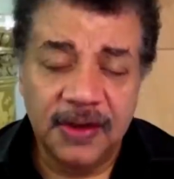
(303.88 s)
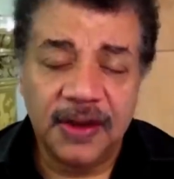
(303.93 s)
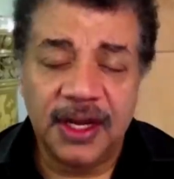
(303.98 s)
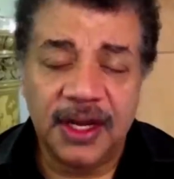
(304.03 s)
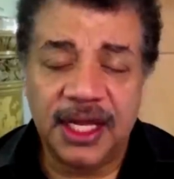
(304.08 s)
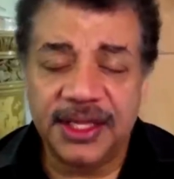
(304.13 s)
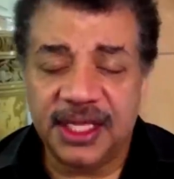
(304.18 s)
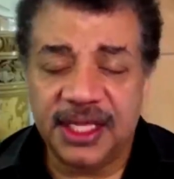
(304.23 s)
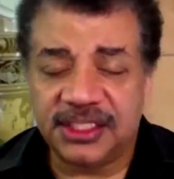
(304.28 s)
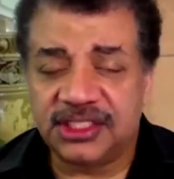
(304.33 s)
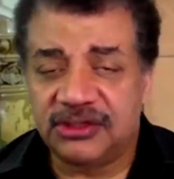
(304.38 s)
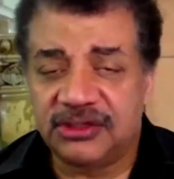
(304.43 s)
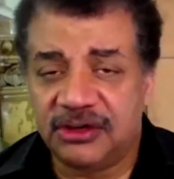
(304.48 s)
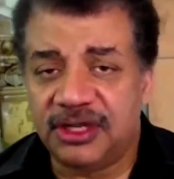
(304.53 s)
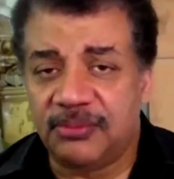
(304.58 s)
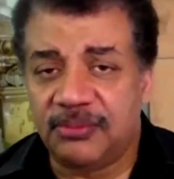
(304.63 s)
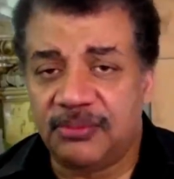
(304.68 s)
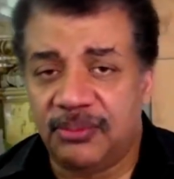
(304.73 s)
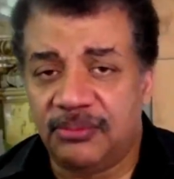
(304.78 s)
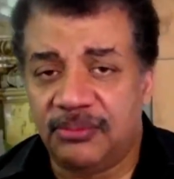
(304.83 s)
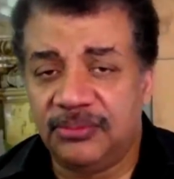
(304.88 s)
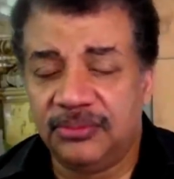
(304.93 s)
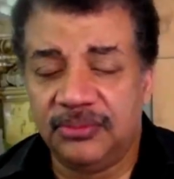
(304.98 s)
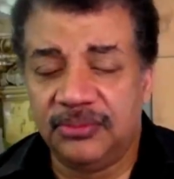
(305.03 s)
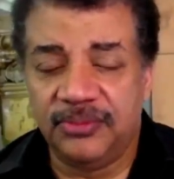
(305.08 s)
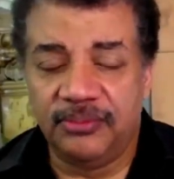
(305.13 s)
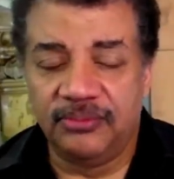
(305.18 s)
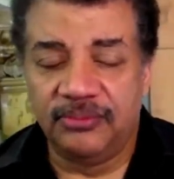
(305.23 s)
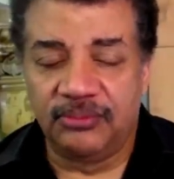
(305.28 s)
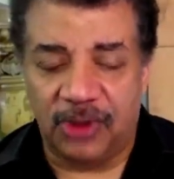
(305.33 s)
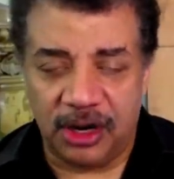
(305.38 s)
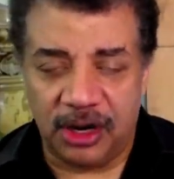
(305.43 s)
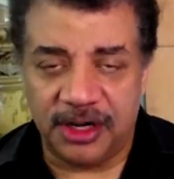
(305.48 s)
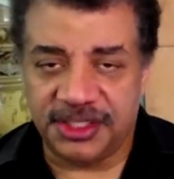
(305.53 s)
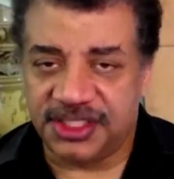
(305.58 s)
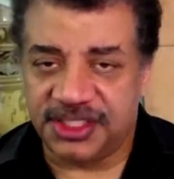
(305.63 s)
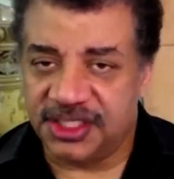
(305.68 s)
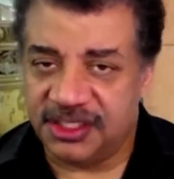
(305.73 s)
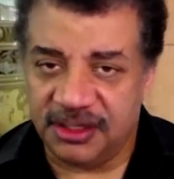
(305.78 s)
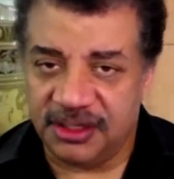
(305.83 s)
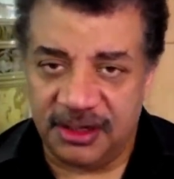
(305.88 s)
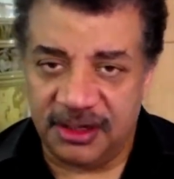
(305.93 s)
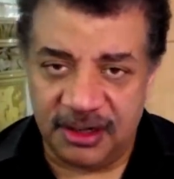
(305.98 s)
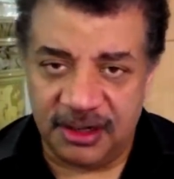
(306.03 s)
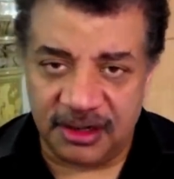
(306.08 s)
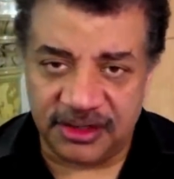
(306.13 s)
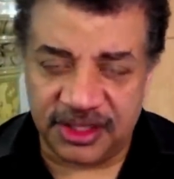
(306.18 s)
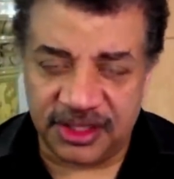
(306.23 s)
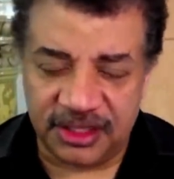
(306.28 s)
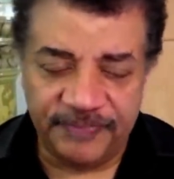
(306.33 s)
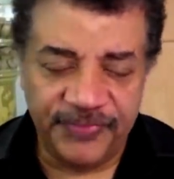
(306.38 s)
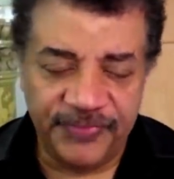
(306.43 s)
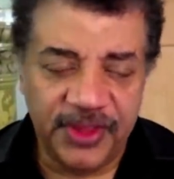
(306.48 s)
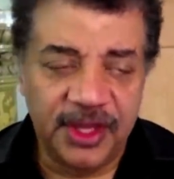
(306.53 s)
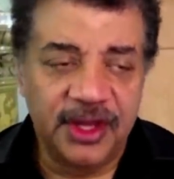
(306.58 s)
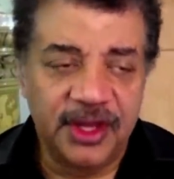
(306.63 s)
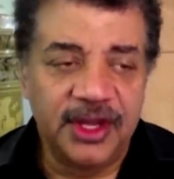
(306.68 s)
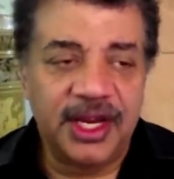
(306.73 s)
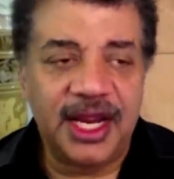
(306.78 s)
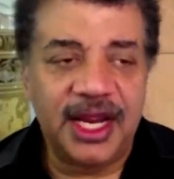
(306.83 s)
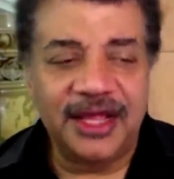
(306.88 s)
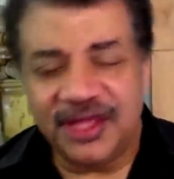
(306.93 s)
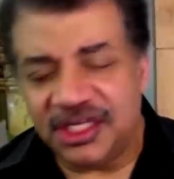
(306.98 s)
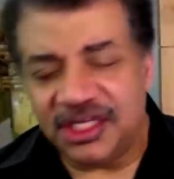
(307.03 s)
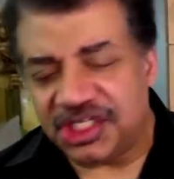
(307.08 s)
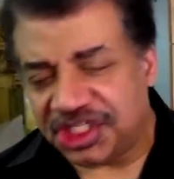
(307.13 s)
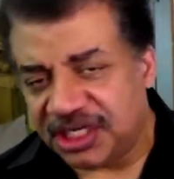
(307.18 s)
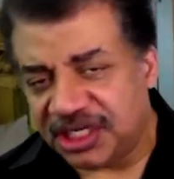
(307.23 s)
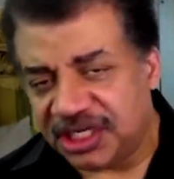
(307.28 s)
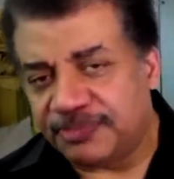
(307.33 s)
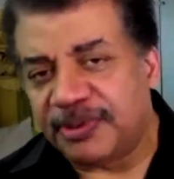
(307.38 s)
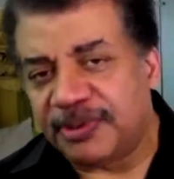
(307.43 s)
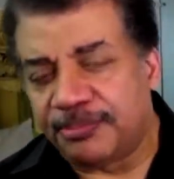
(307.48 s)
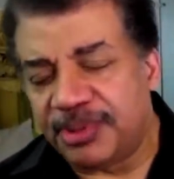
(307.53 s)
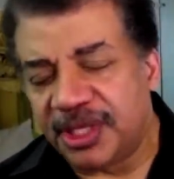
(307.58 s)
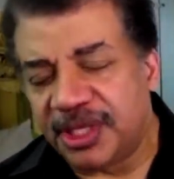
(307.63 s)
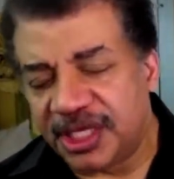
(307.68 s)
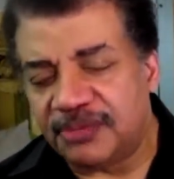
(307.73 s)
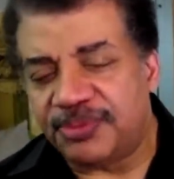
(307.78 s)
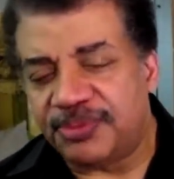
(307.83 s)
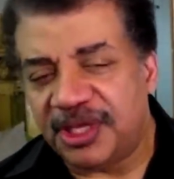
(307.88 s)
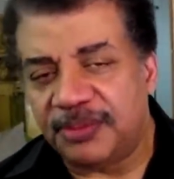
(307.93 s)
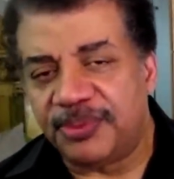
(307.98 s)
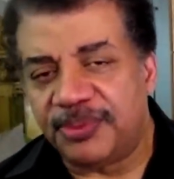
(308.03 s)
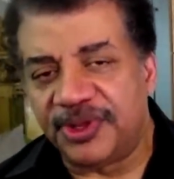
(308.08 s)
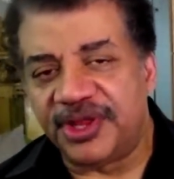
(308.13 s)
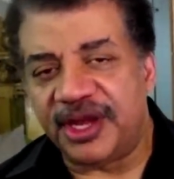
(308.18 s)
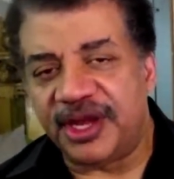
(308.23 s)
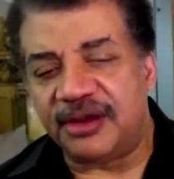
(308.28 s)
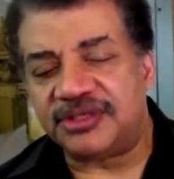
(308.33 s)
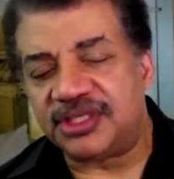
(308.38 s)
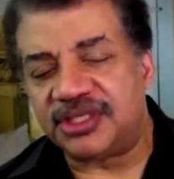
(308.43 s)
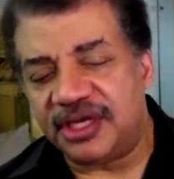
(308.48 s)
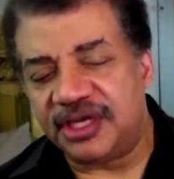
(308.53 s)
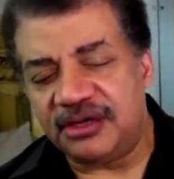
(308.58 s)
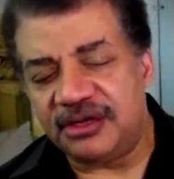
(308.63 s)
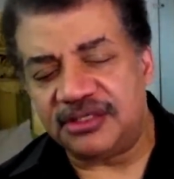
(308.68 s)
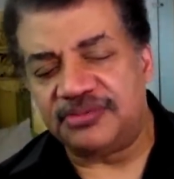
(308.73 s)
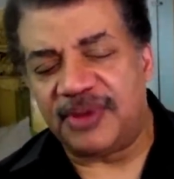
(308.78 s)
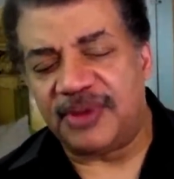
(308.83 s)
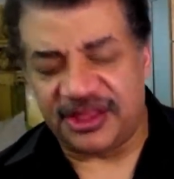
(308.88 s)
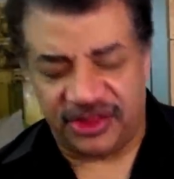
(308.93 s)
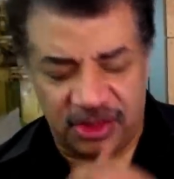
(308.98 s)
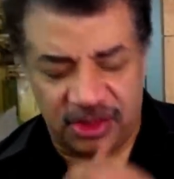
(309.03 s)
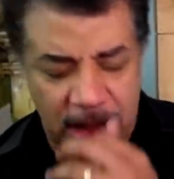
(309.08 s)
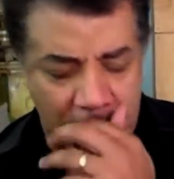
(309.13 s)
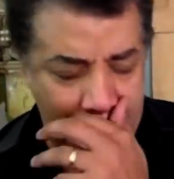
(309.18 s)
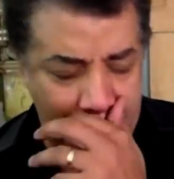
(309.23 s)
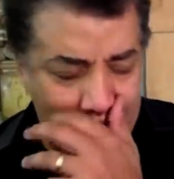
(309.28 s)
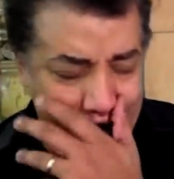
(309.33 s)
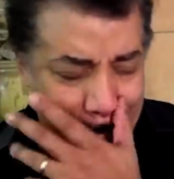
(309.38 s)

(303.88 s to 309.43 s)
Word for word: And that's turning Mars into Earth. And then ship 1 billion people there. So here's my thought.